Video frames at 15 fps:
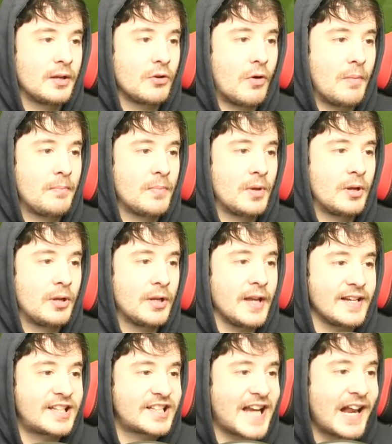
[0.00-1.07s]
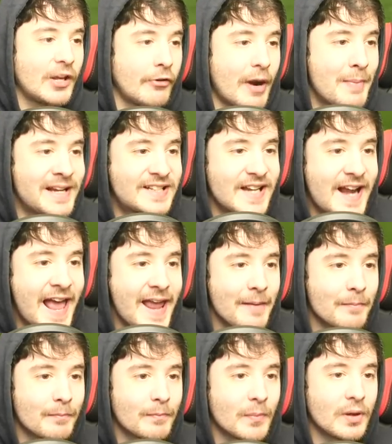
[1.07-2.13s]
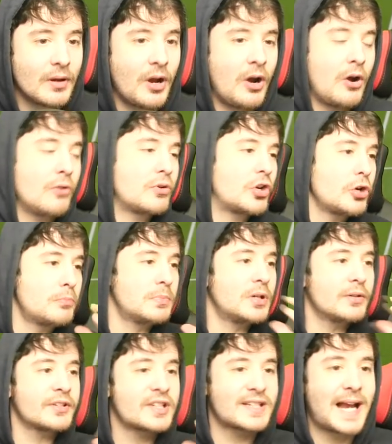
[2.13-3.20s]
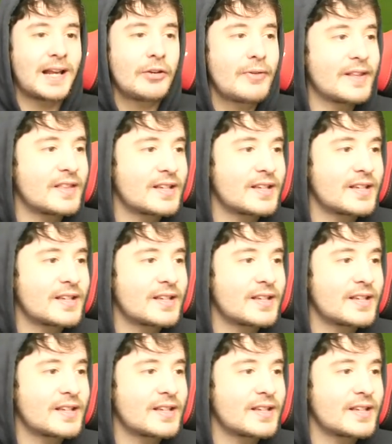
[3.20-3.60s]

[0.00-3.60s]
Go on. It's Salah, I'm hitting it! Oh, come on, Salah